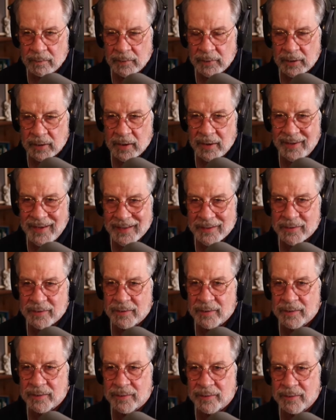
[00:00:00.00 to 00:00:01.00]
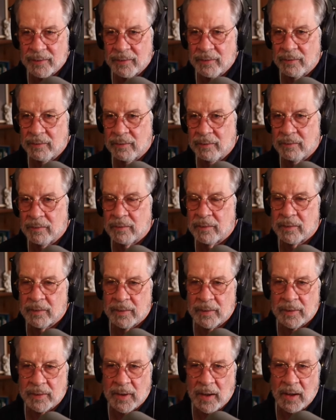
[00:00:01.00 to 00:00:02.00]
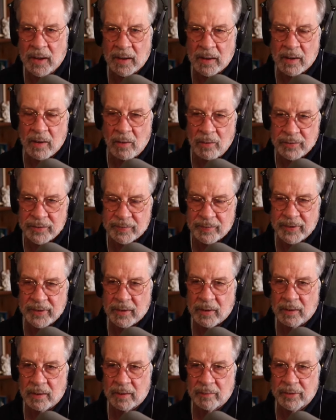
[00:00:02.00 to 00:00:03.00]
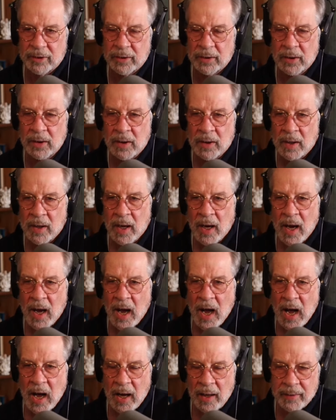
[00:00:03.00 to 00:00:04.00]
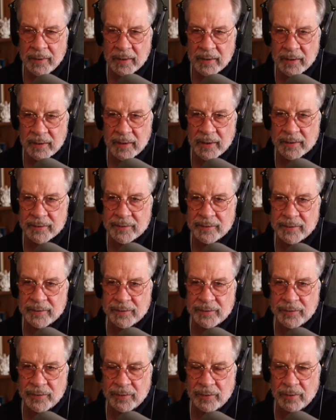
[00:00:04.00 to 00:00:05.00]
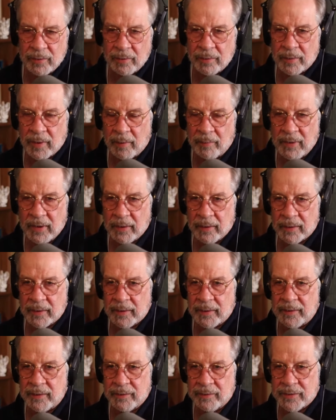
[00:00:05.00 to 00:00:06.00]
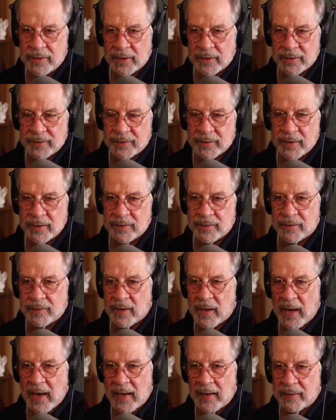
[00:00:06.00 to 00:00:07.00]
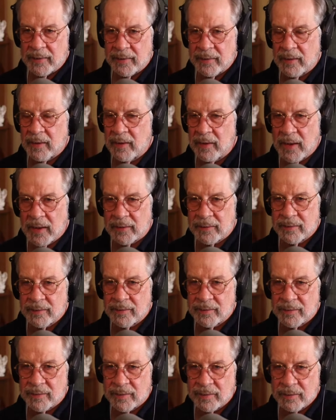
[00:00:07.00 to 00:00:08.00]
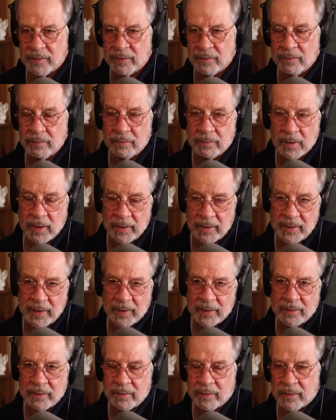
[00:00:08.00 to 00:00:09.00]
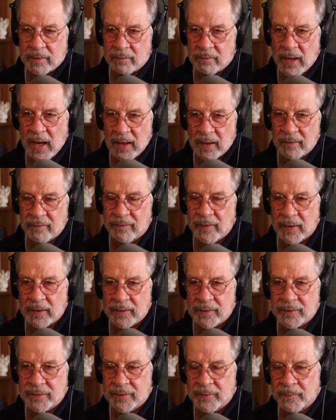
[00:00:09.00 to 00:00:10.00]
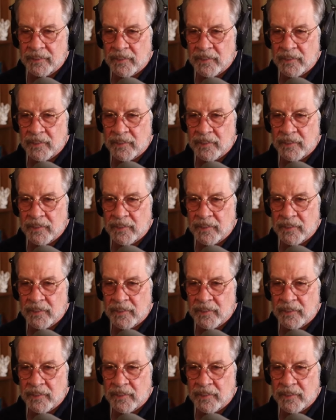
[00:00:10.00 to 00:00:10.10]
connections to Cold Spring Harbor, the connections to American eugenicists, and the connections to, again, the Rockefellers.